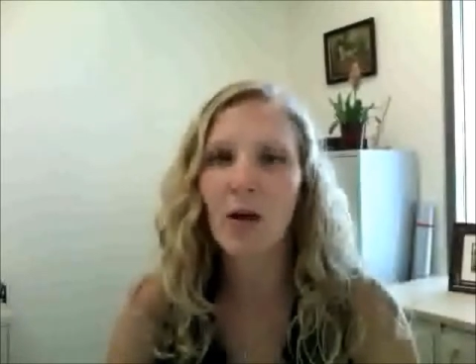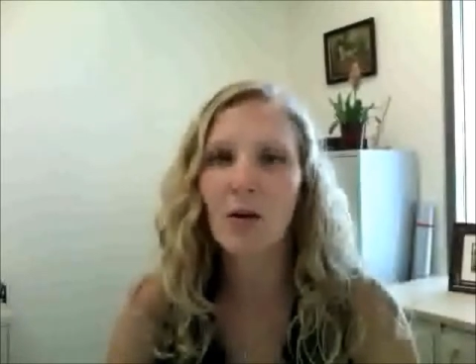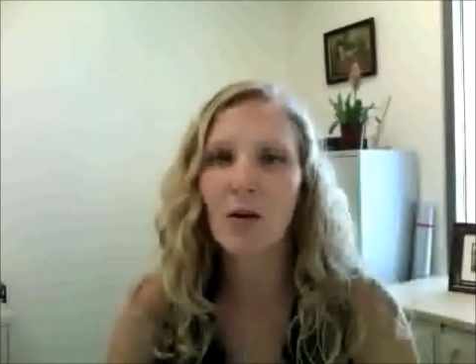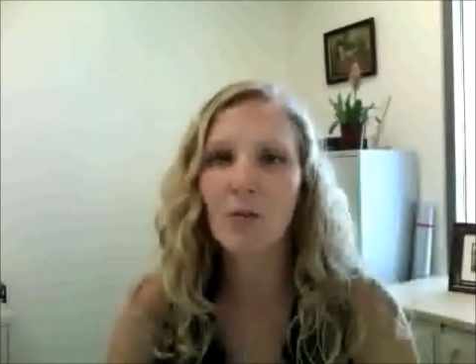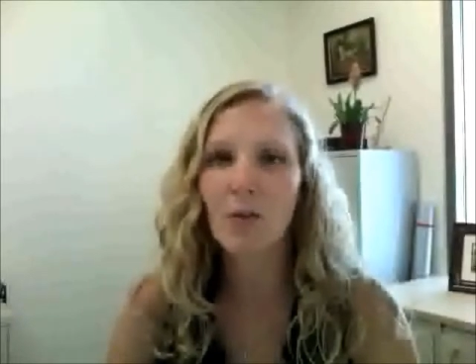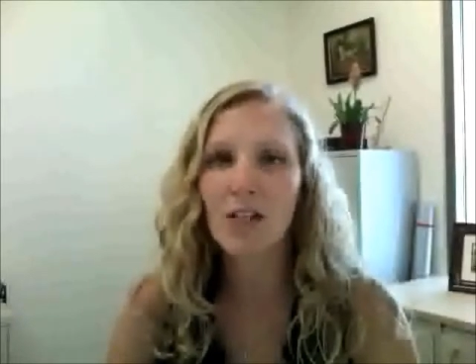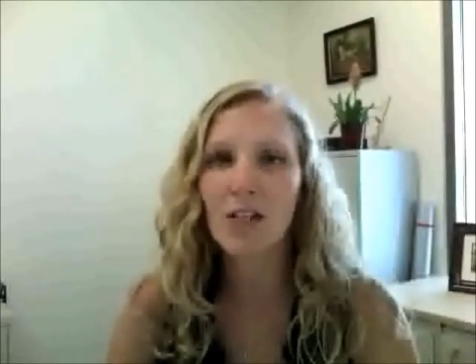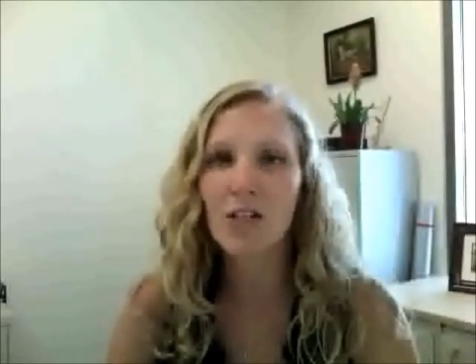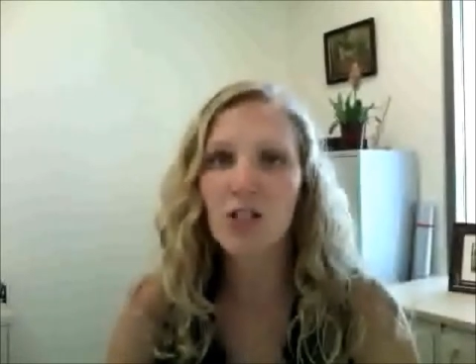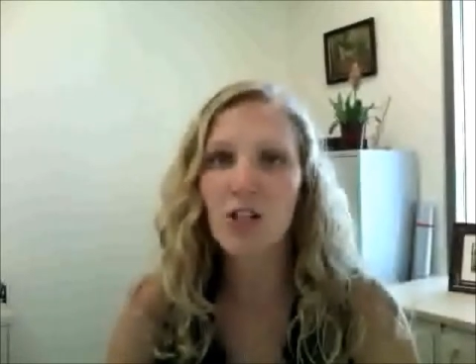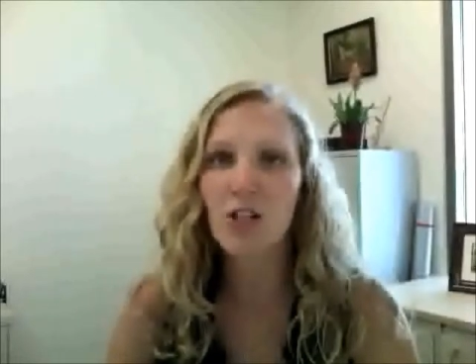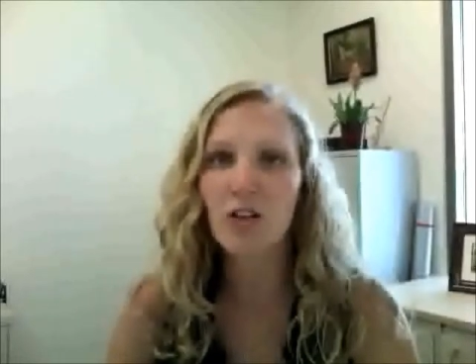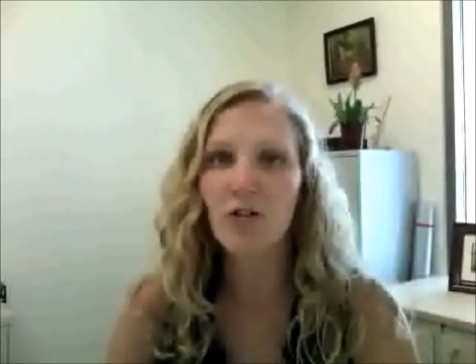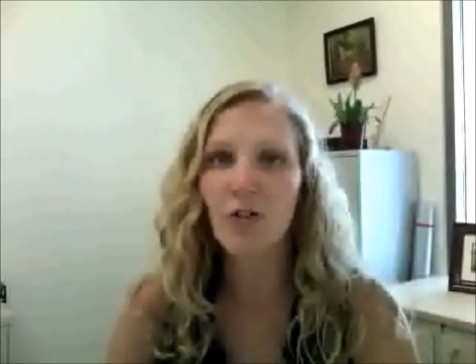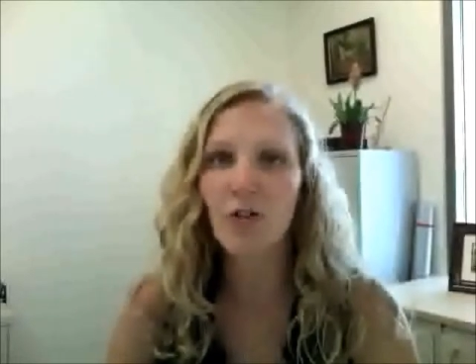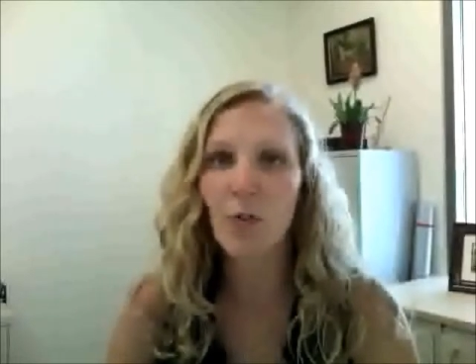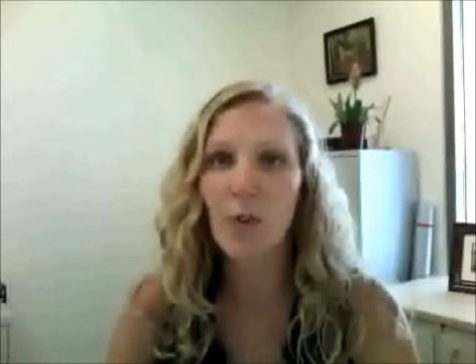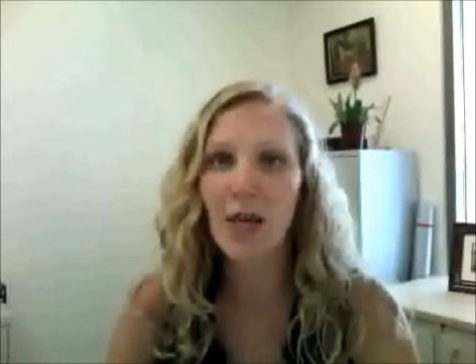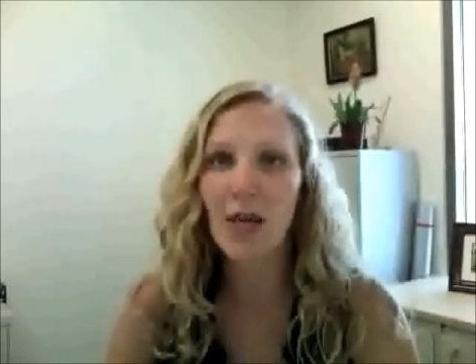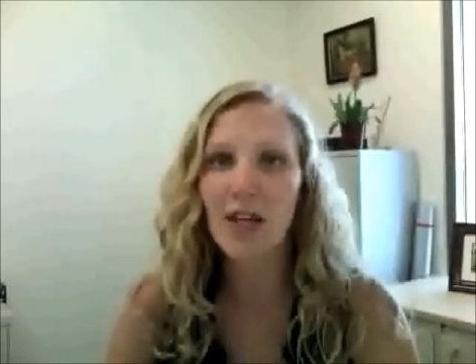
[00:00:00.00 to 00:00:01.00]
ranging
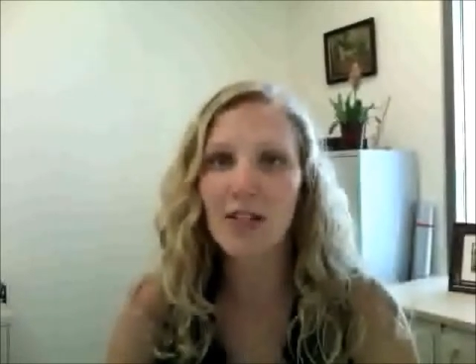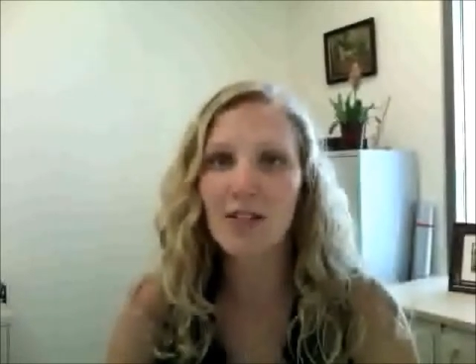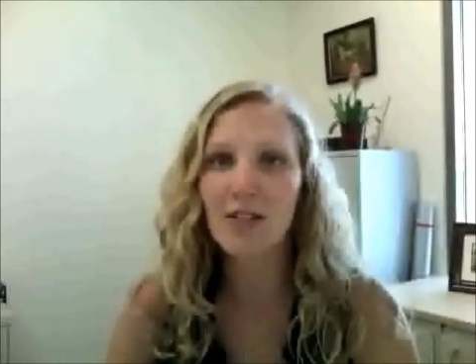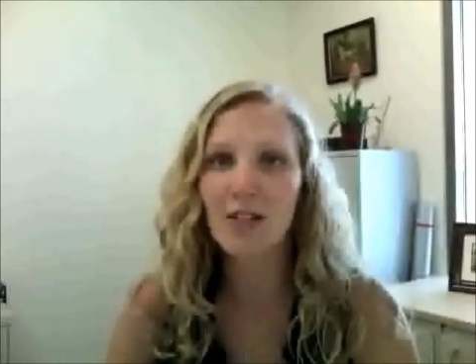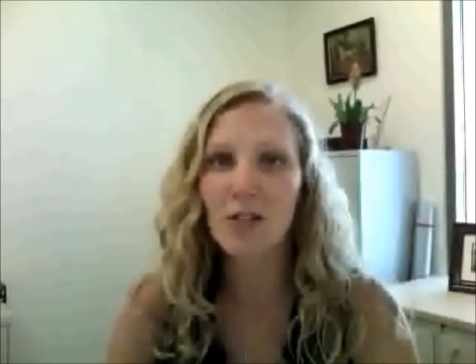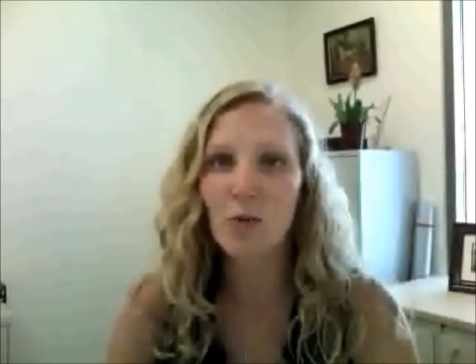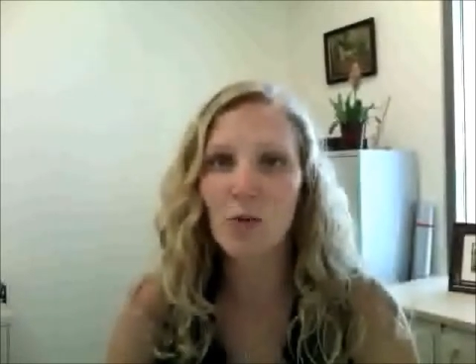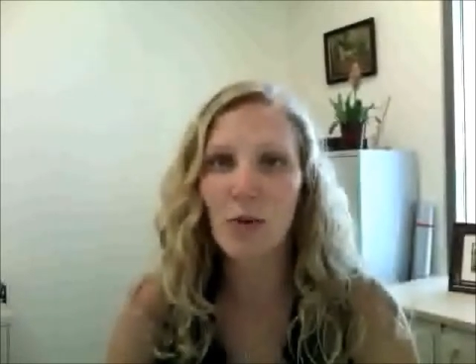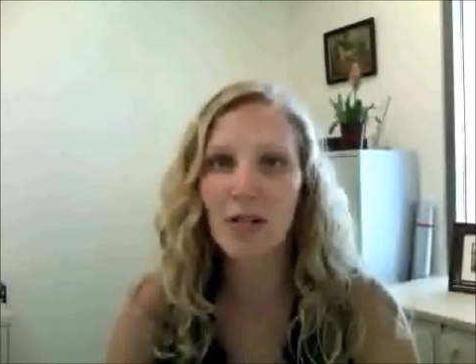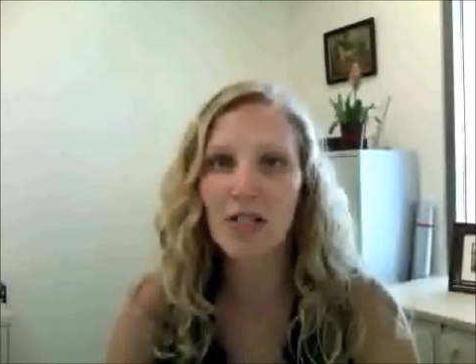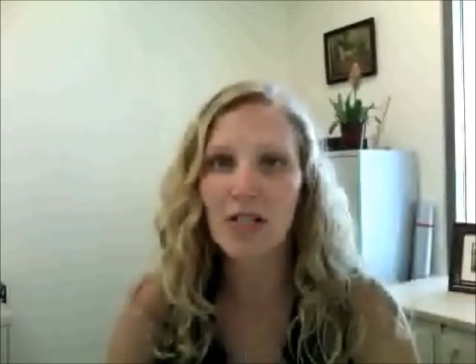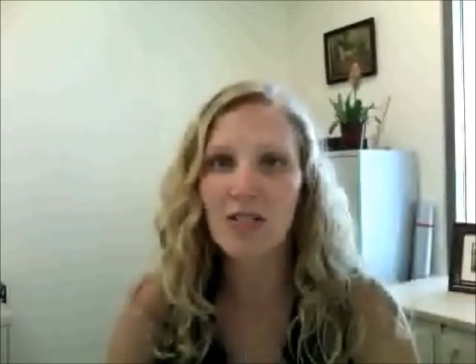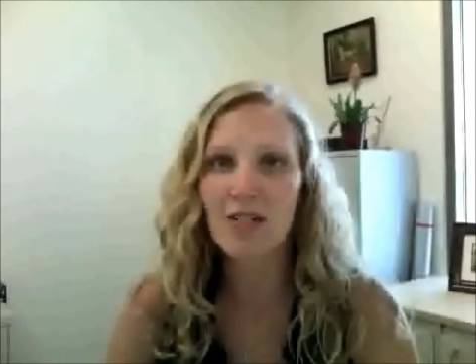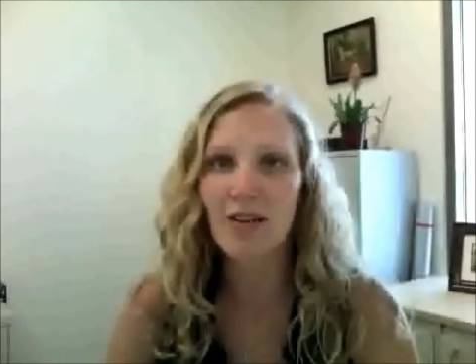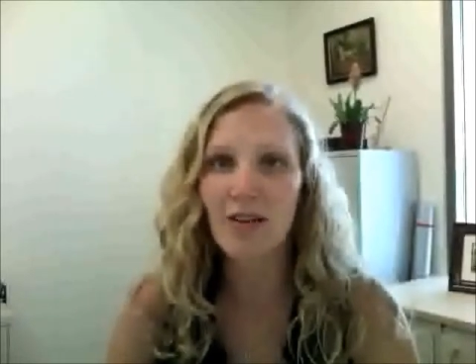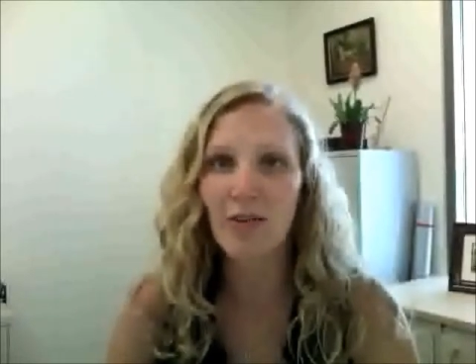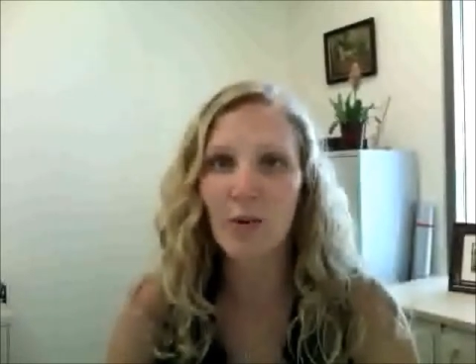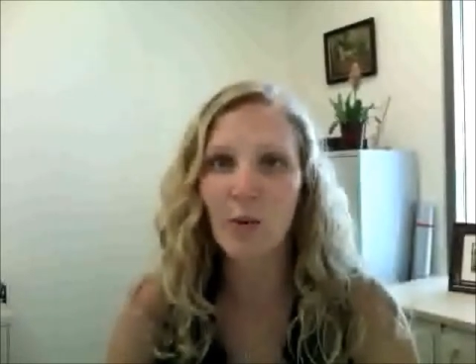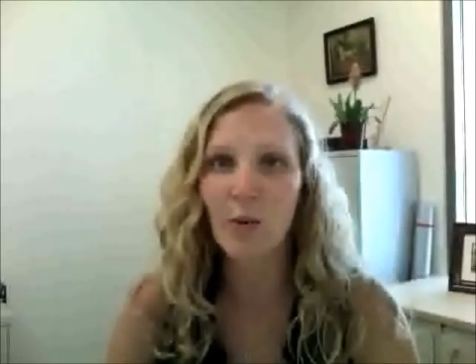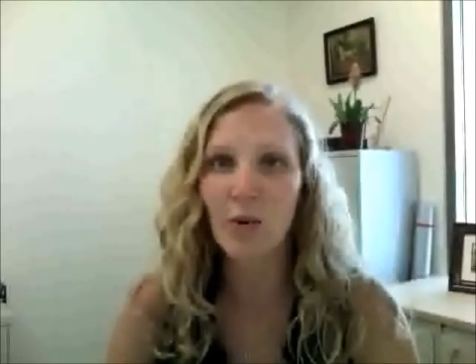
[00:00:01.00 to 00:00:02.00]
from eight to
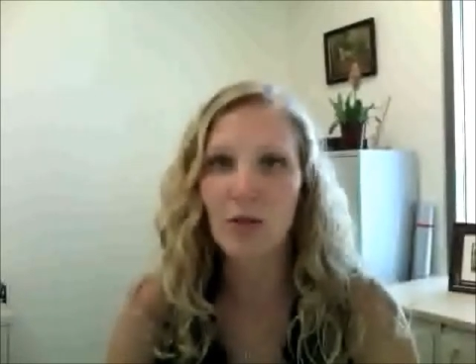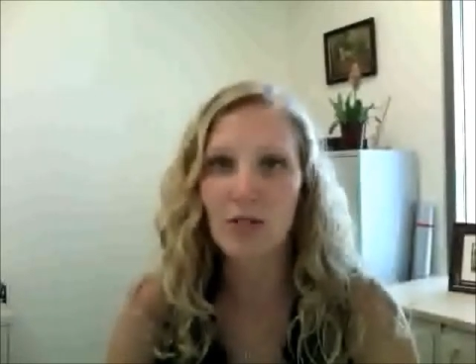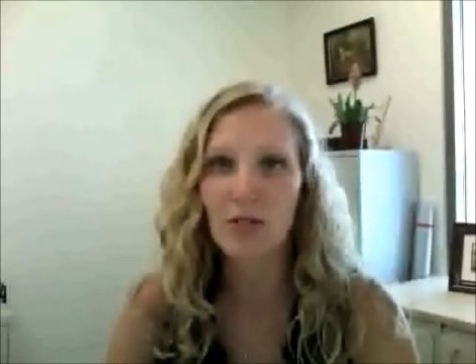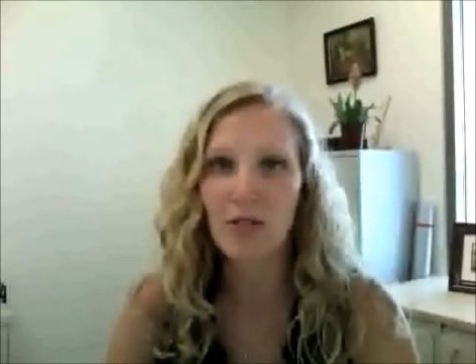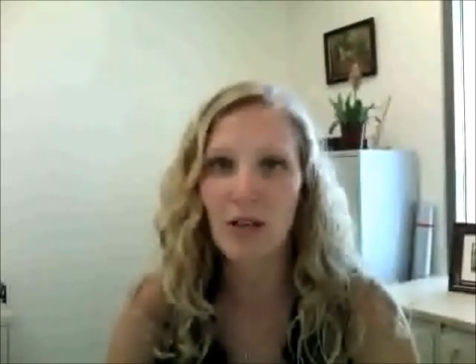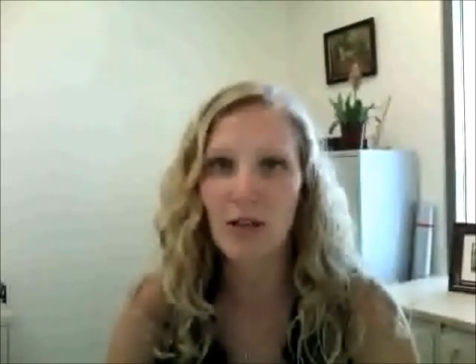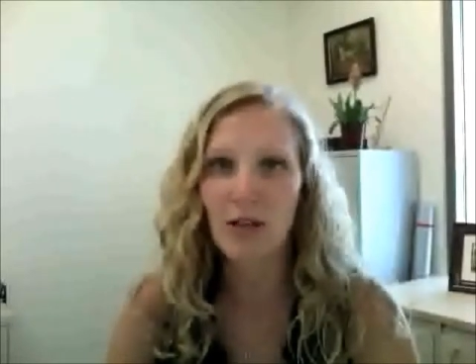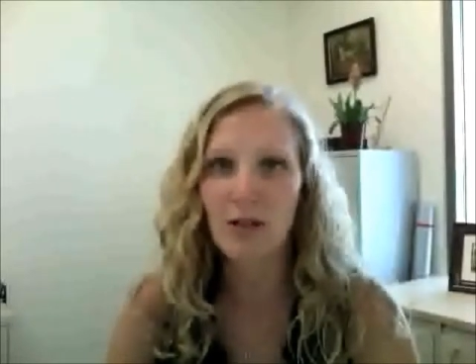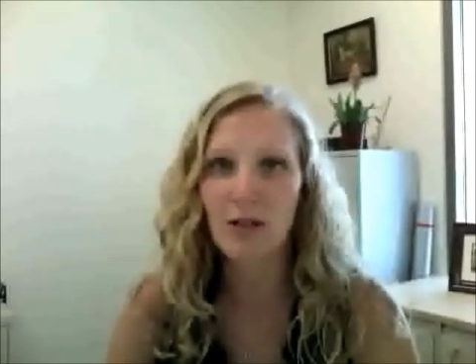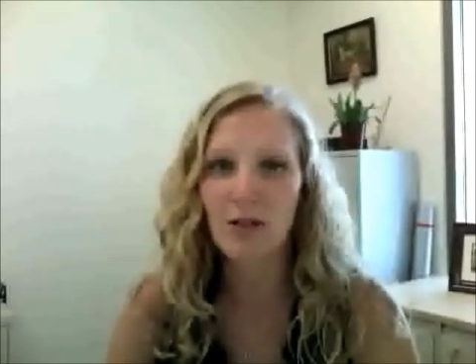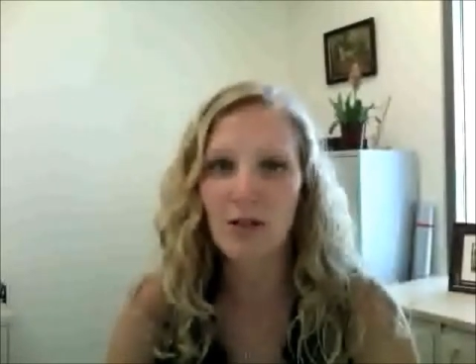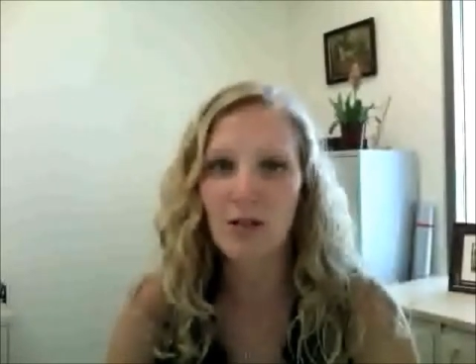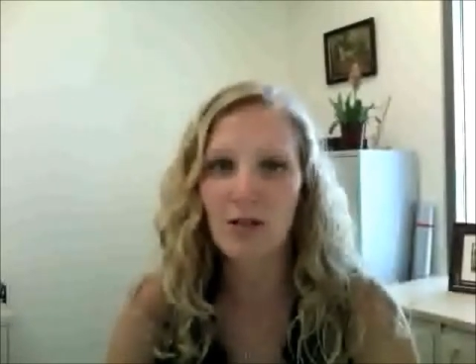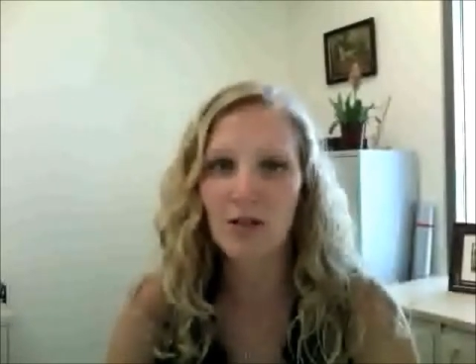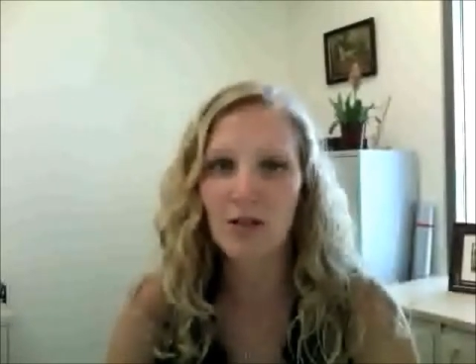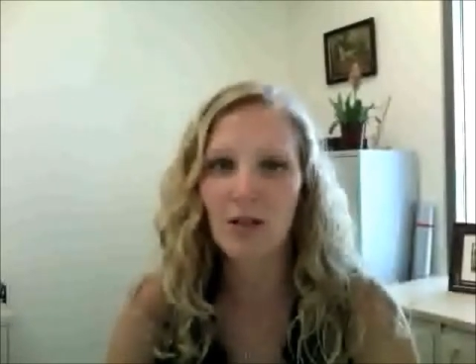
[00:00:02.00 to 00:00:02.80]
twenty-seven percent.